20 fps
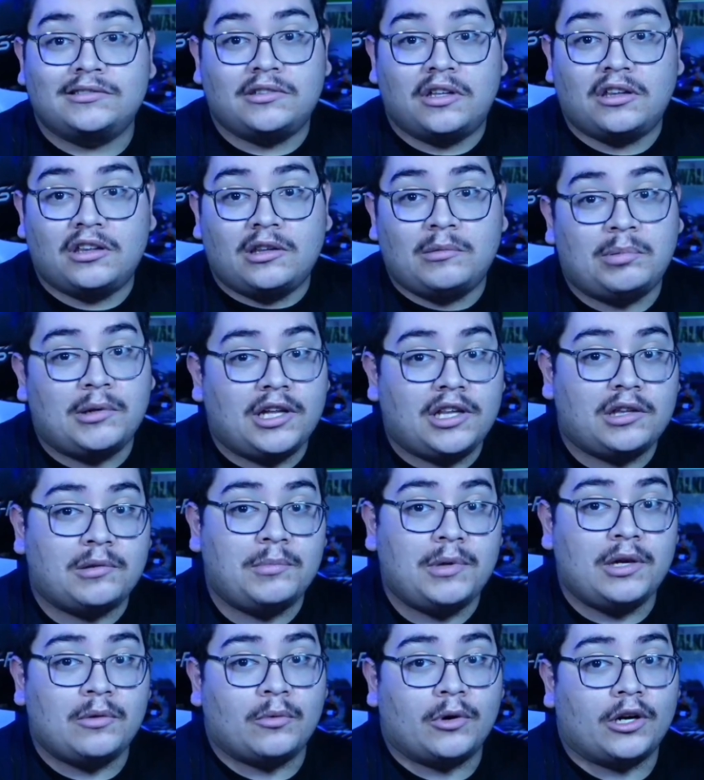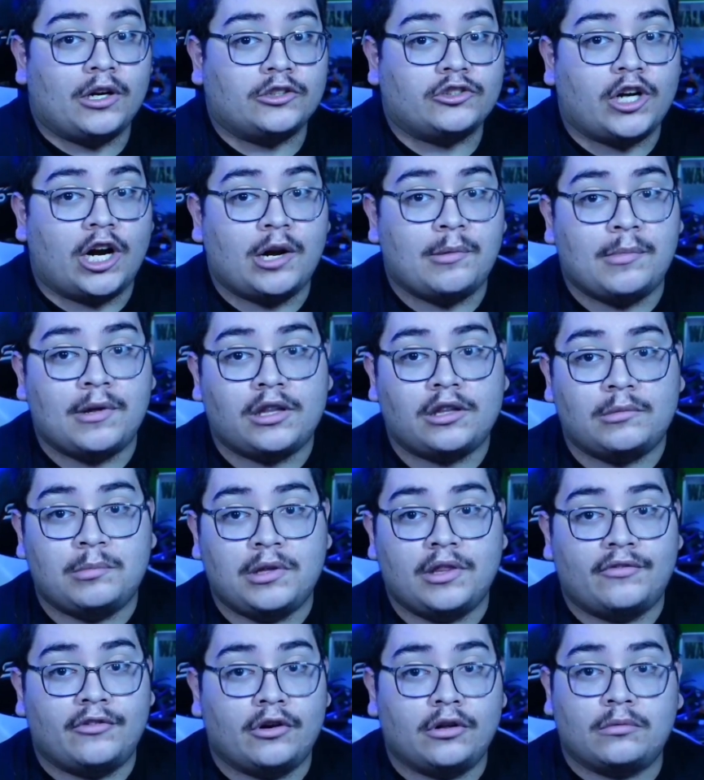this is the place to be. We're going to try our best to
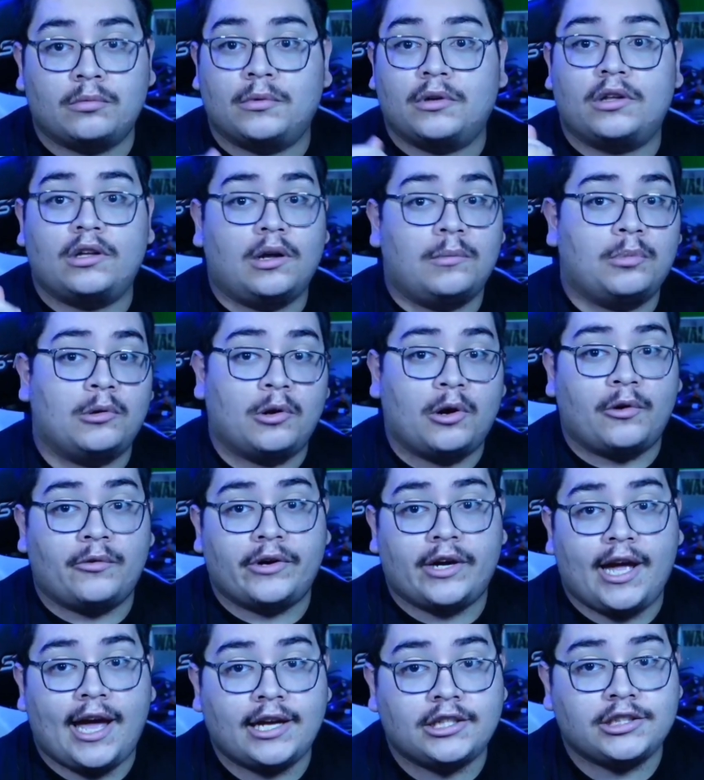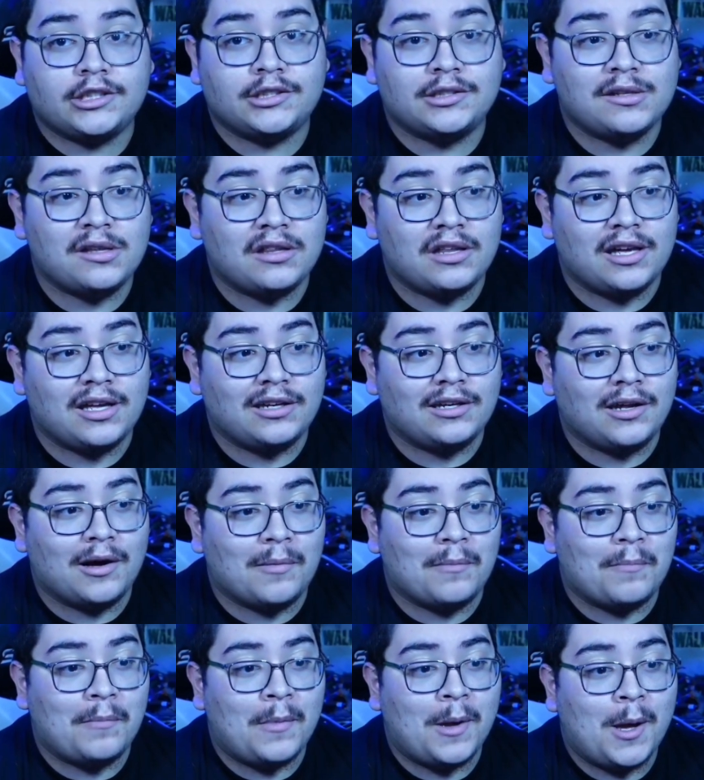be the first ones to upload our reactions, and
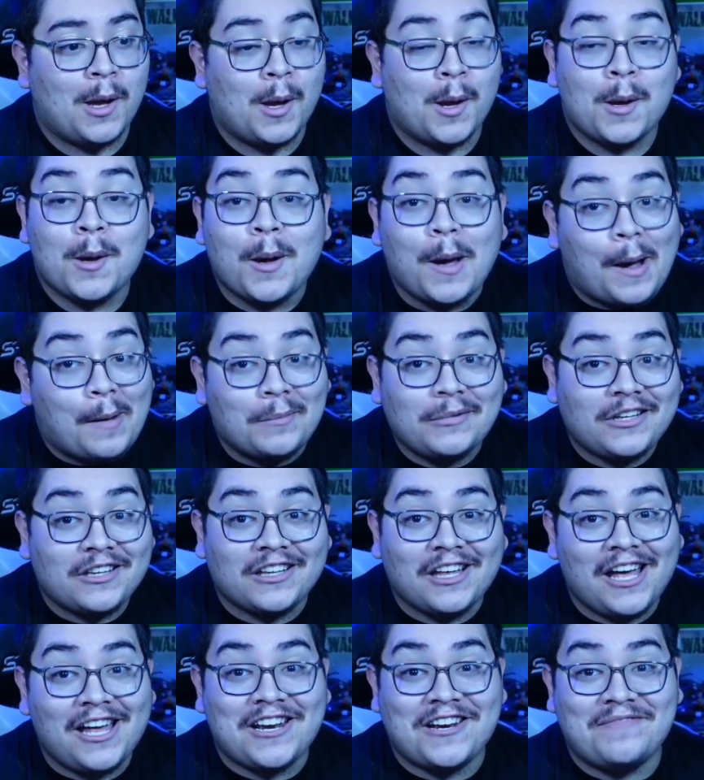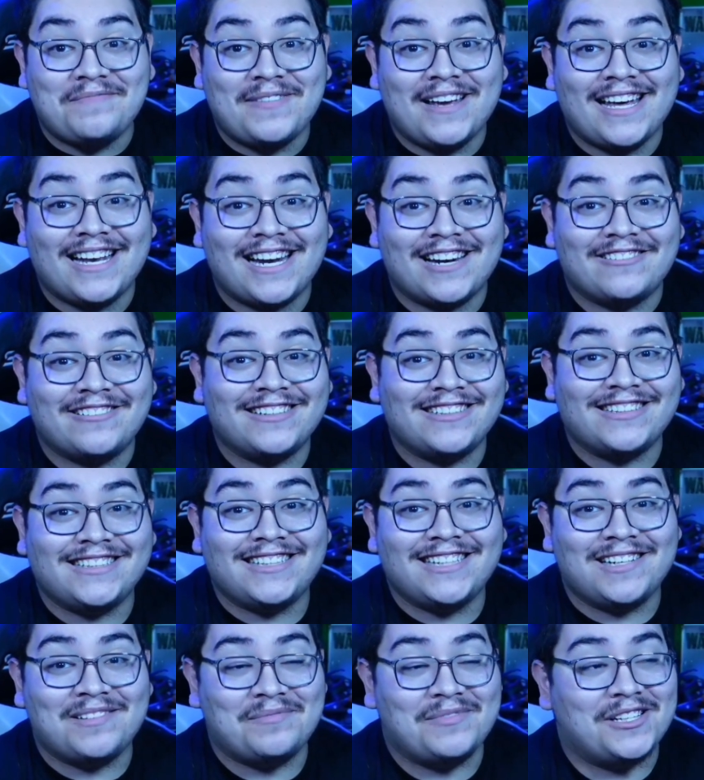um, I'm excited, man. I
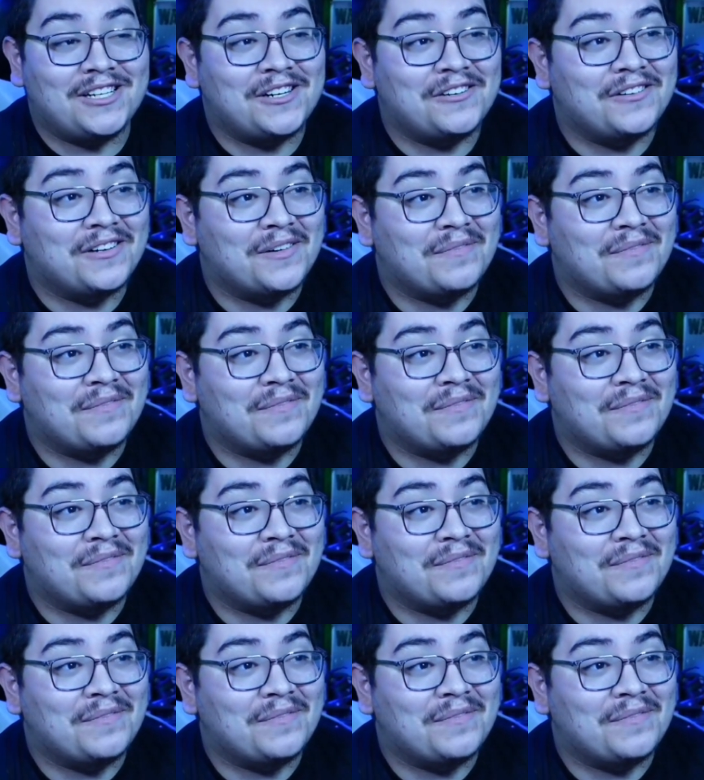really am, you know.